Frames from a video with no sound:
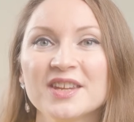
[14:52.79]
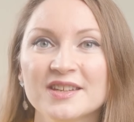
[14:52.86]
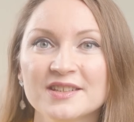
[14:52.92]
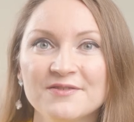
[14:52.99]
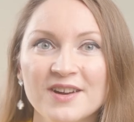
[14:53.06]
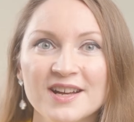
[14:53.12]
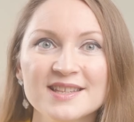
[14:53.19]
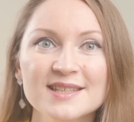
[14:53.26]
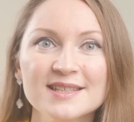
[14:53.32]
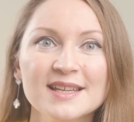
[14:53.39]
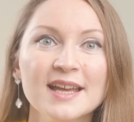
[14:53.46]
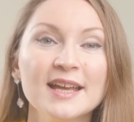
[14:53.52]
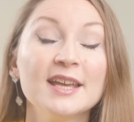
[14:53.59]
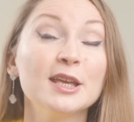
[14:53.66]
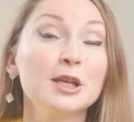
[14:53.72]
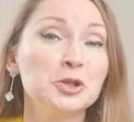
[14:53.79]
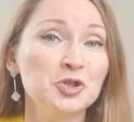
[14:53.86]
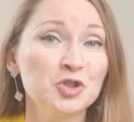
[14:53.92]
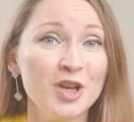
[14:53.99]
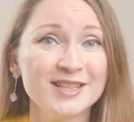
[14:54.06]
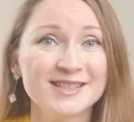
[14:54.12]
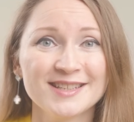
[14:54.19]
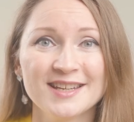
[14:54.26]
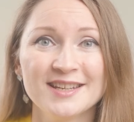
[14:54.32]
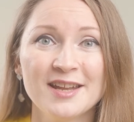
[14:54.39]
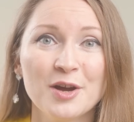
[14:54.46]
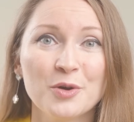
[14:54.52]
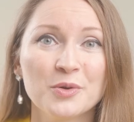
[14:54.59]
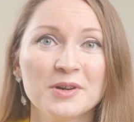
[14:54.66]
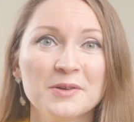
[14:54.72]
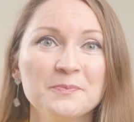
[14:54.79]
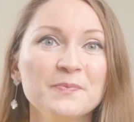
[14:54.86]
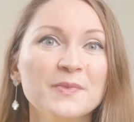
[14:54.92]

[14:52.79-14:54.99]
in advance in just an hour